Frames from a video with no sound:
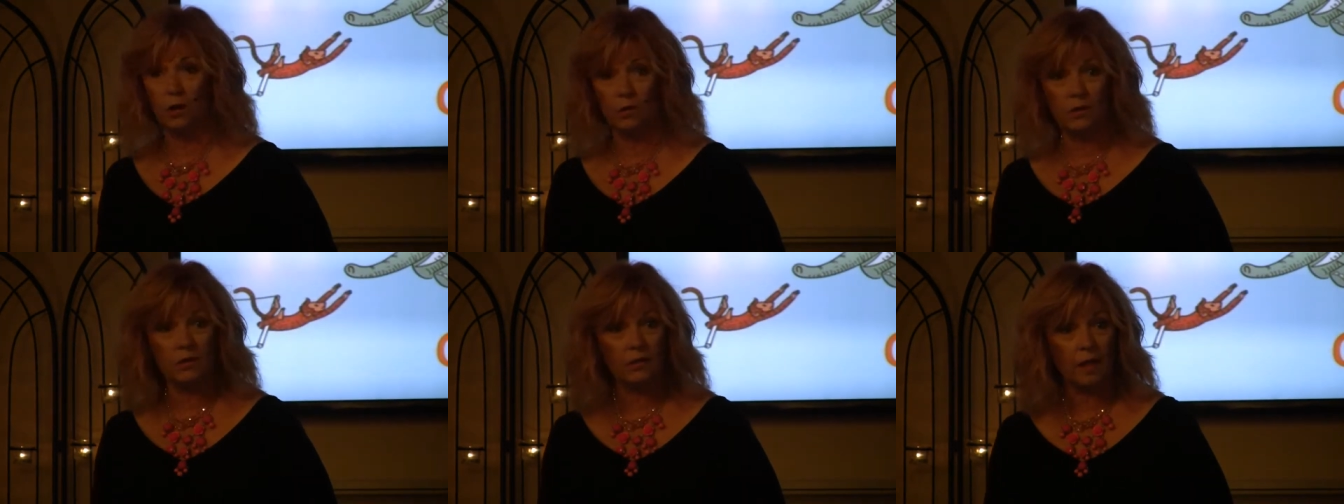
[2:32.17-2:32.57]

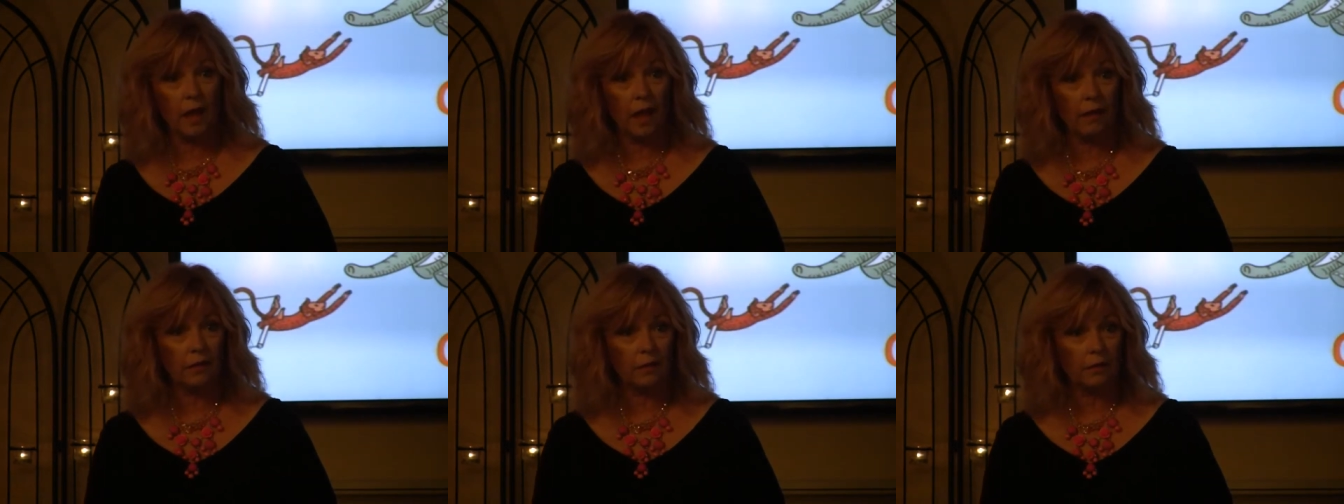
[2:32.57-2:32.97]
noticed
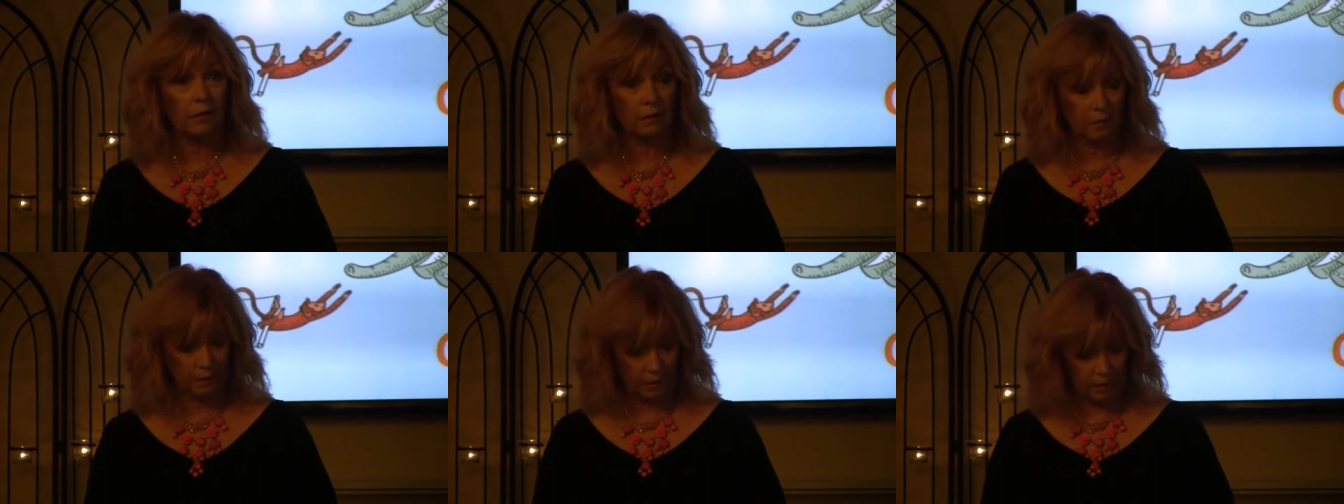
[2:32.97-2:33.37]
that?
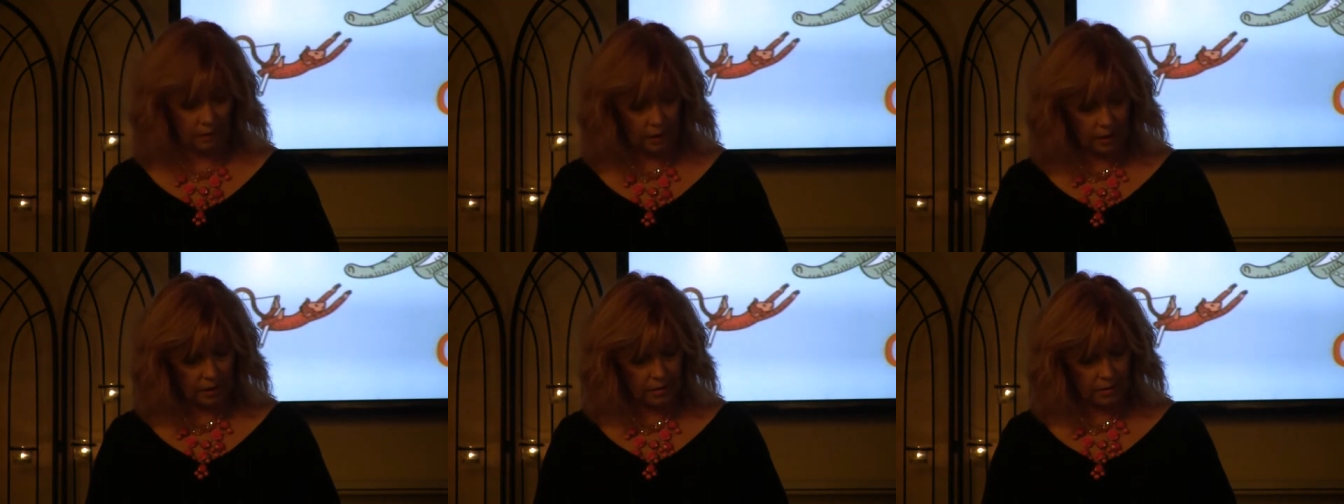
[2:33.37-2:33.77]

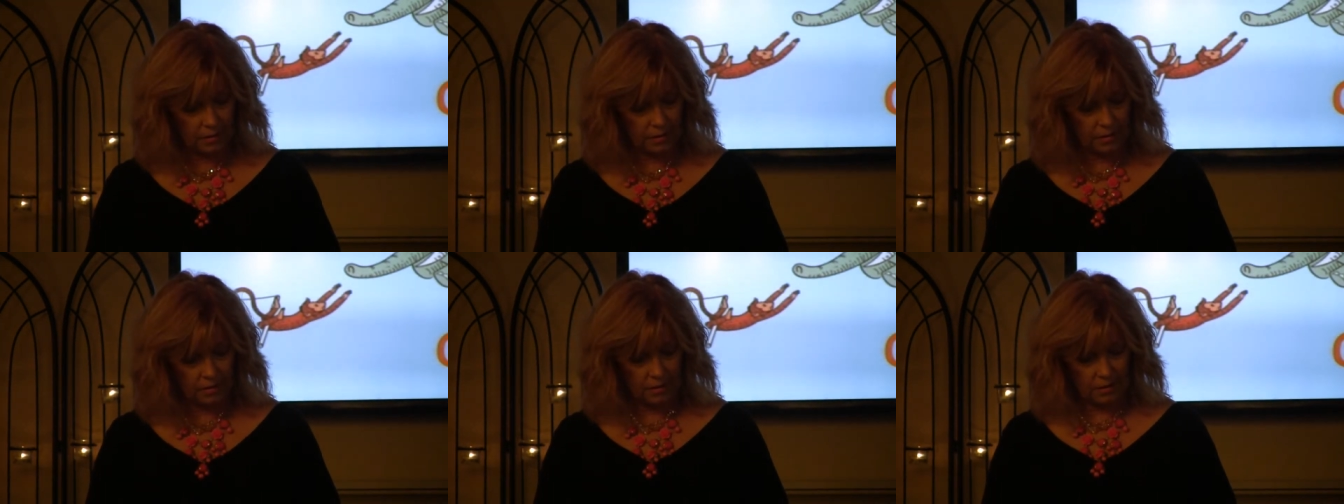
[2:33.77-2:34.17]

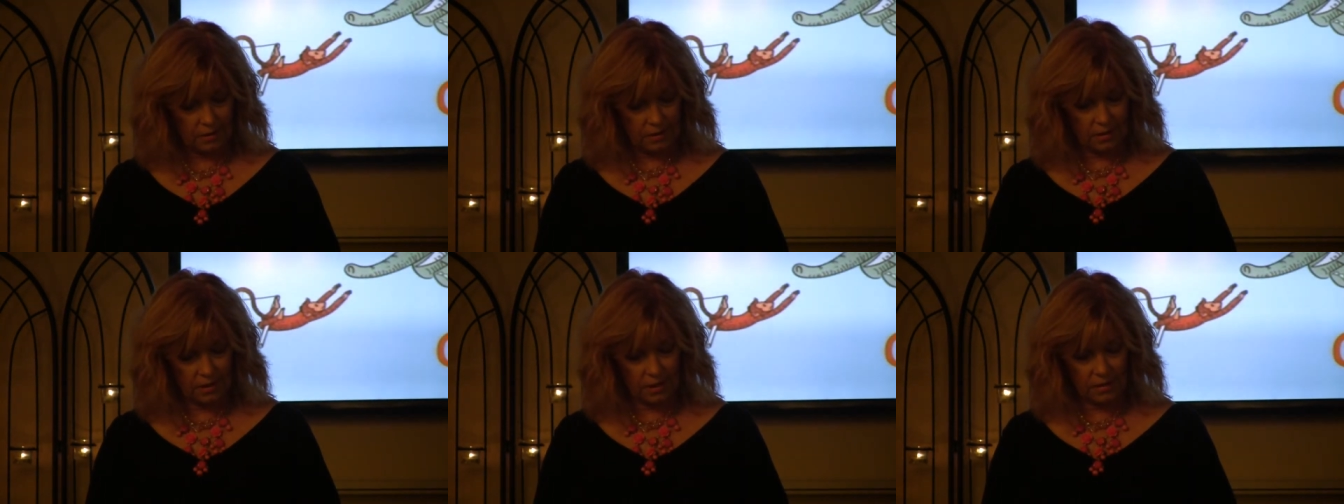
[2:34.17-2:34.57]
Yes.
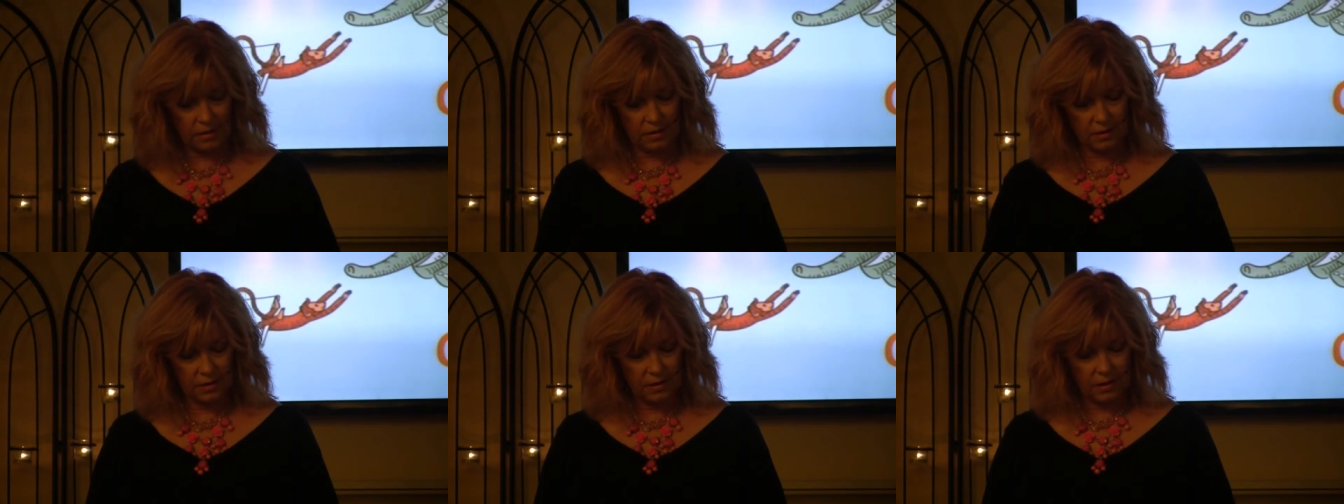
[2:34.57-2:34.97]

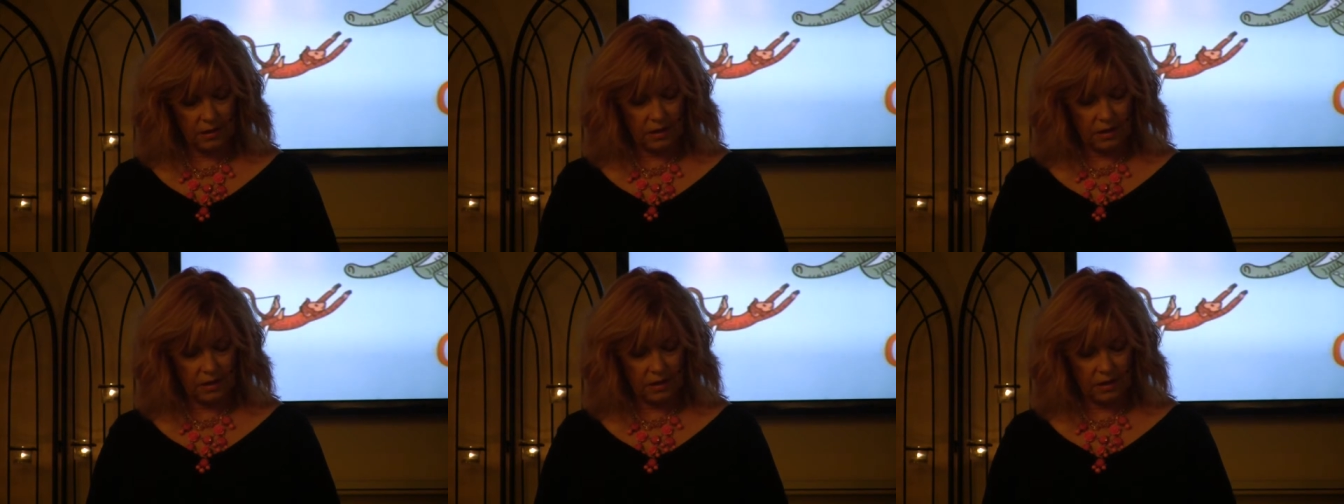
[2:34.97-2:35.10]
Yes.